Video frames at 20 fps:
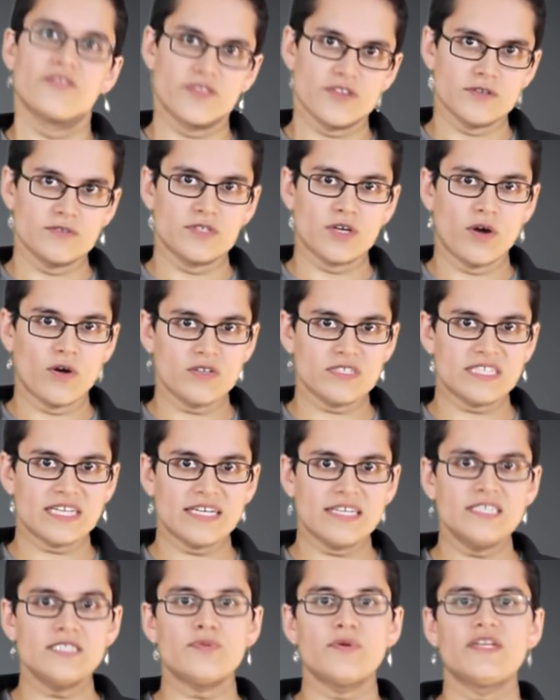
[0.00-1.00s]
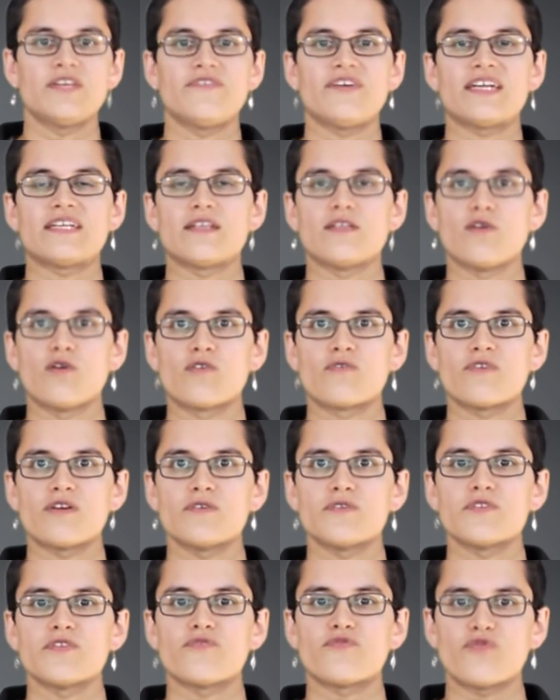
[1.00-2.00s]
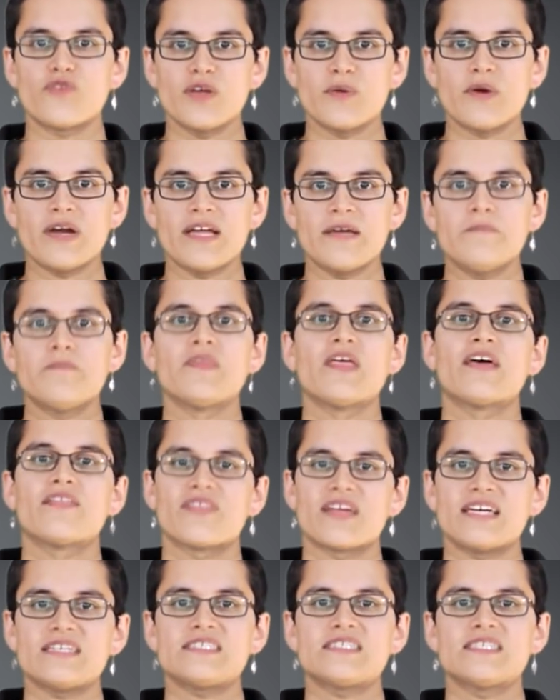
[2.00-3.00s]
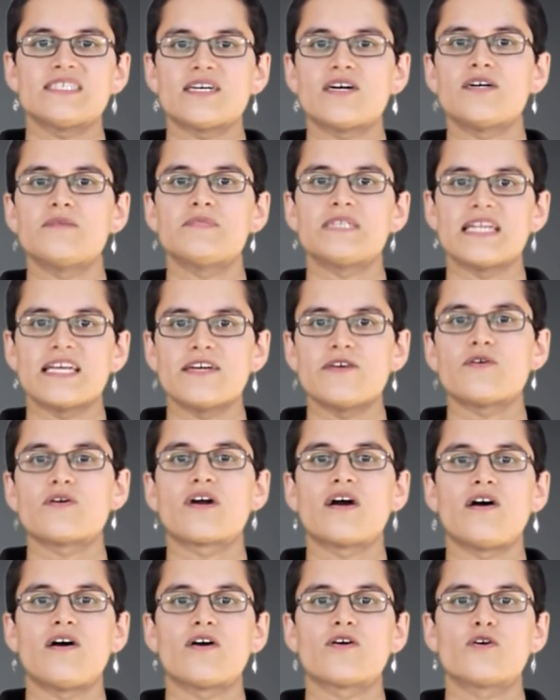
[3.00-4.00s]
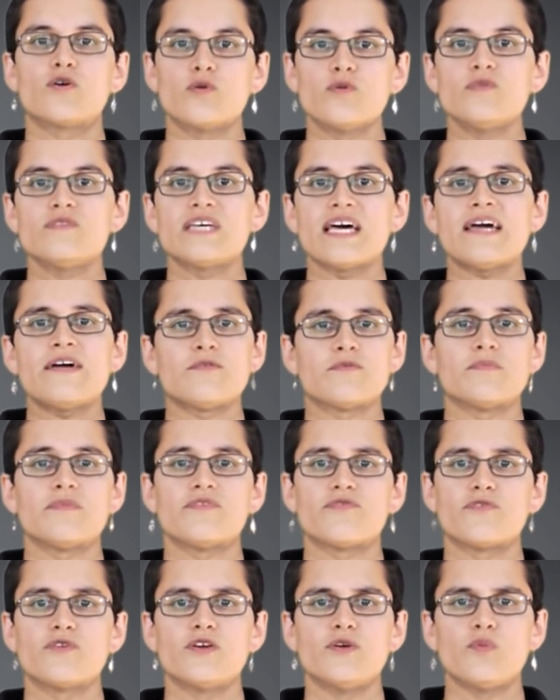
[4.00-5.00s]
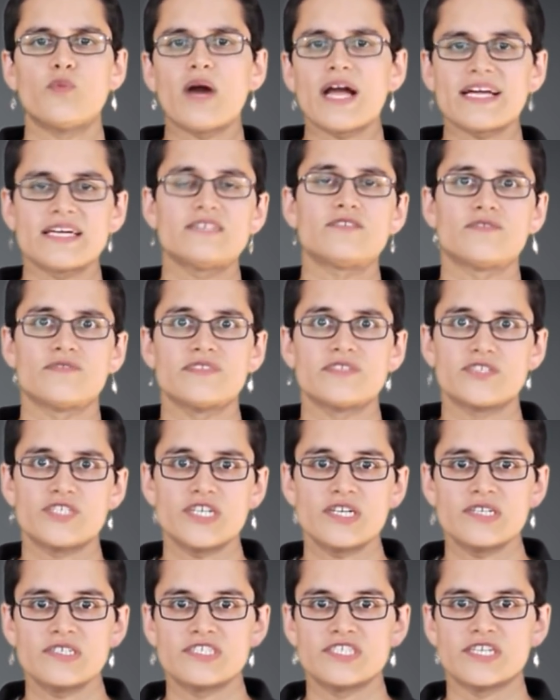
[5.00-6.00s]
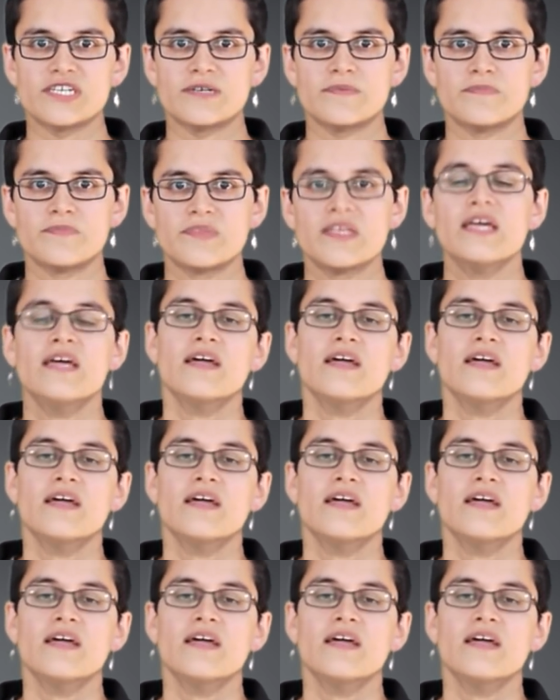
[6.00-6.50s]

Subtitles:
Those hot days when you've had a long run on the freeway, that's the time to let your car cool down before you whack it on the charger.